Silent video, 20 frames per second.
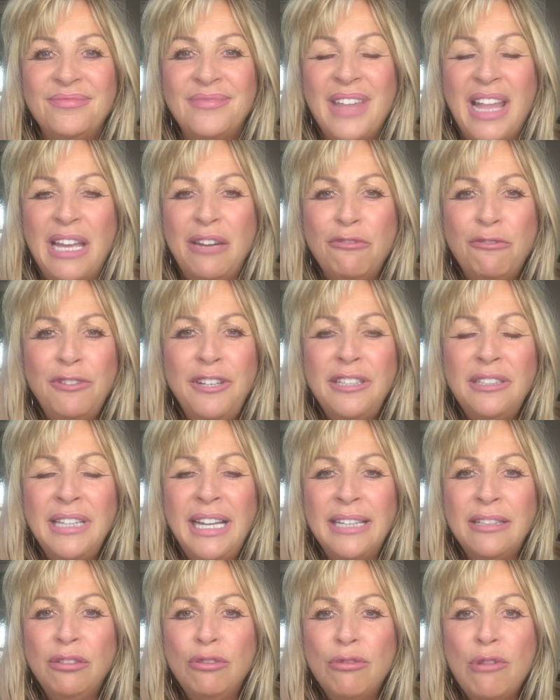and feel
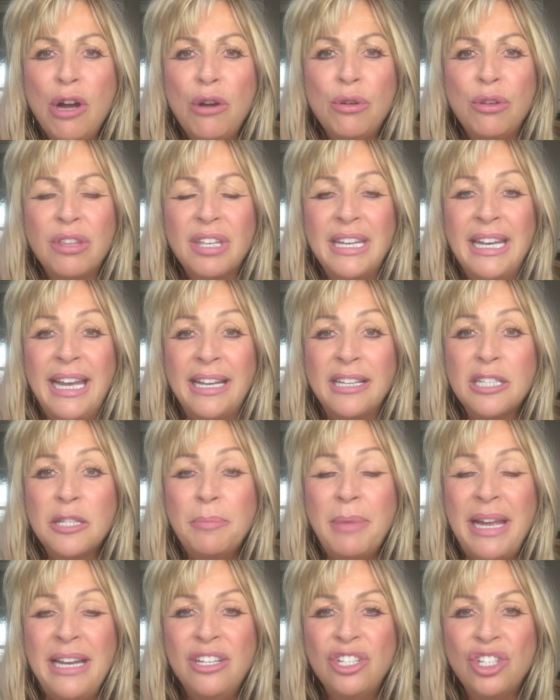that growth and
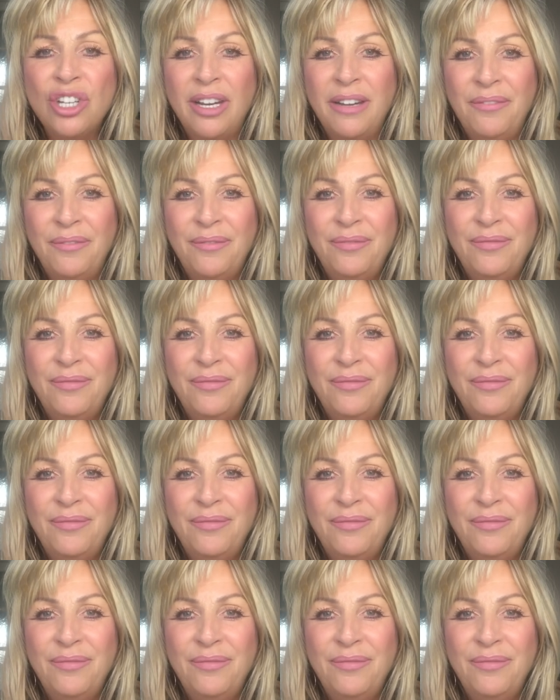expansion.